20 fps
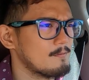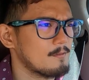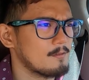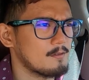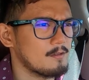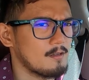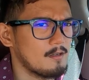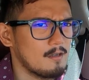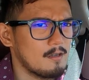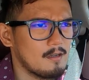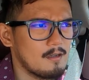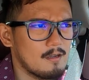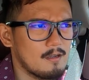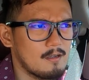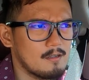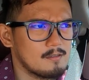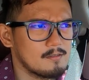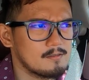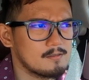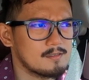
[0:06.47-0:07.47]
for
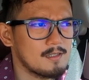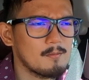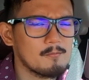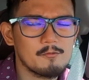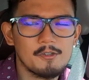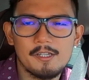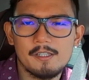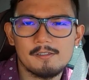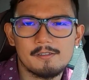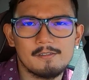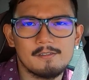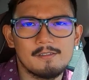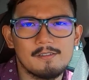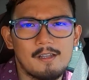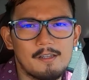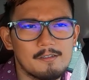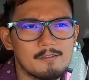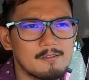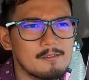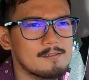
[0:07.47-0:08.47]
some
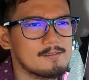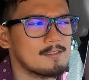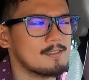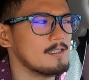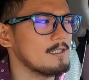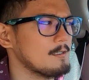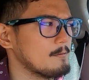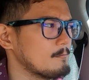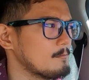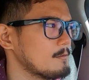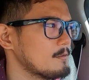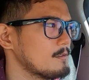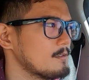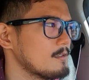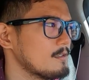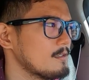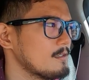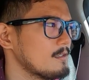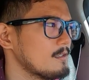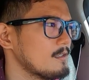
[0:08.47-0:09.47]
reason I couldn't sleep.
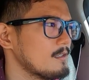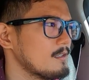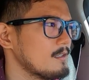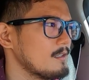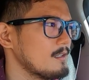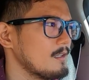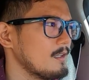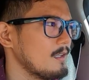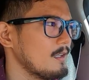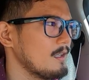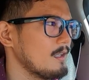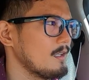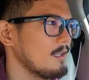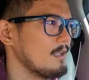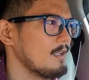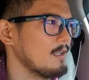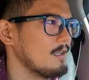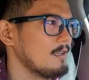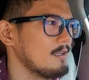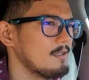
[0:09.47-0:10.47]

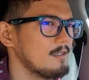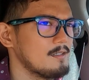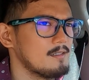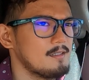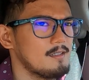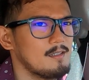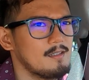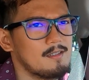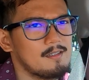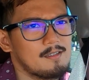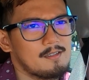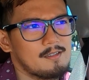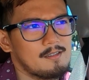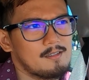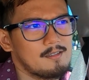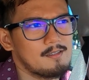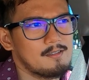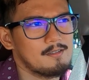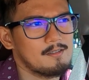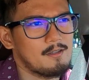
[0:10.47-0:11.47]
And
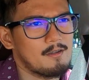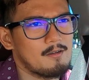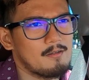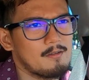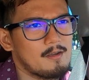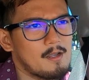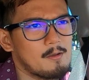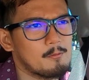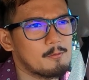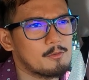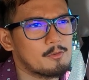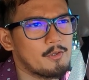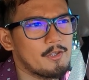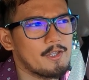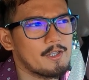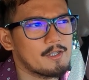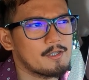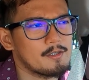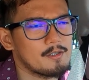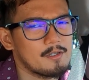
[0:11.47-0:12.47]
you know, I would
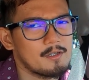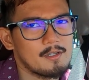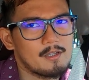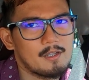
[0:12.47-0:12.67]
think